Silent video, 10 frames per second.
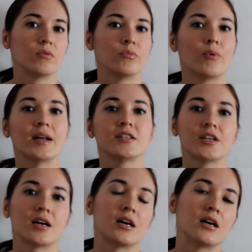what
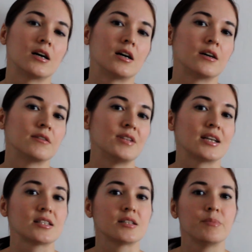
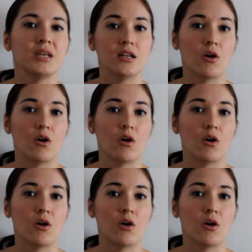does it mean,